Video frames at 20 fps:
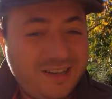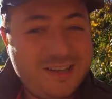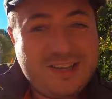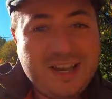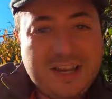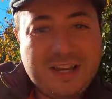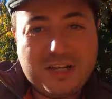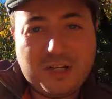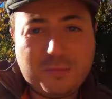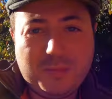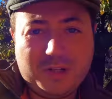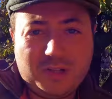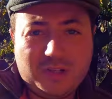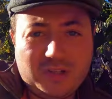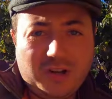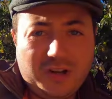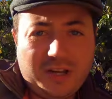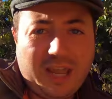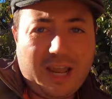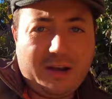taking as much
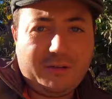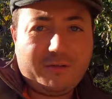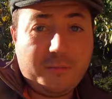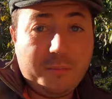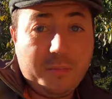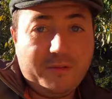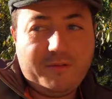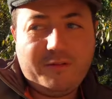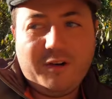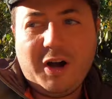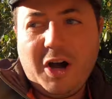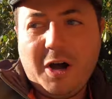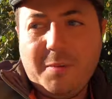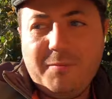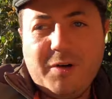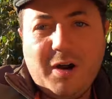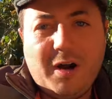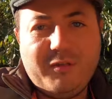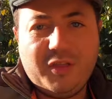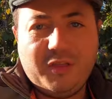as I can from the
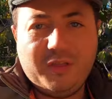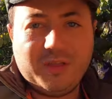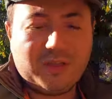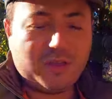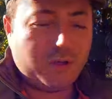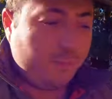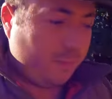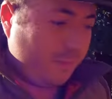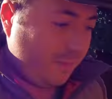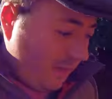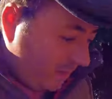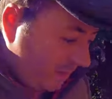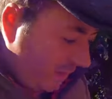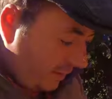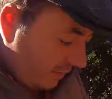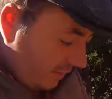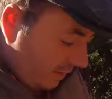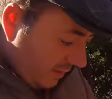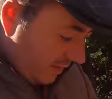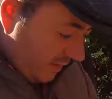farm rather than the
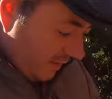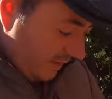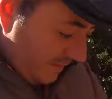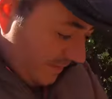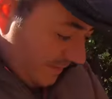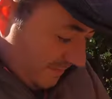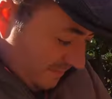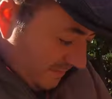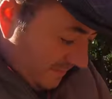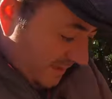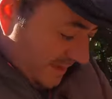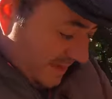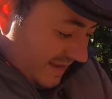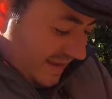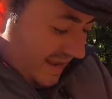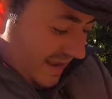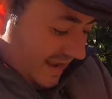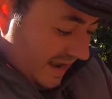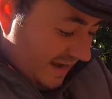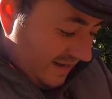supermarkets.
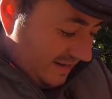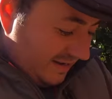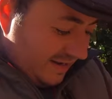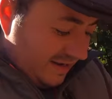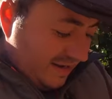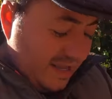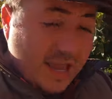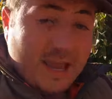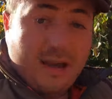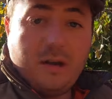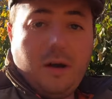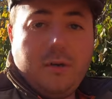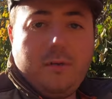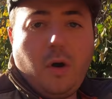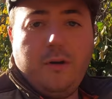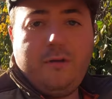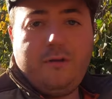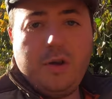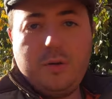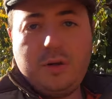And yeah, I've
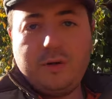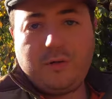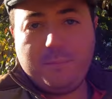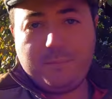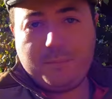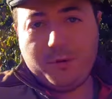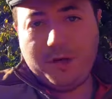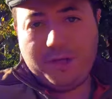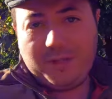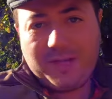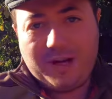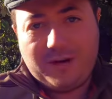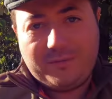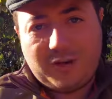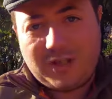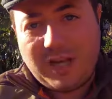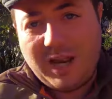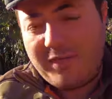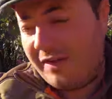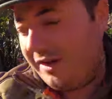got a few different breeds here. I've
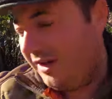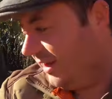just let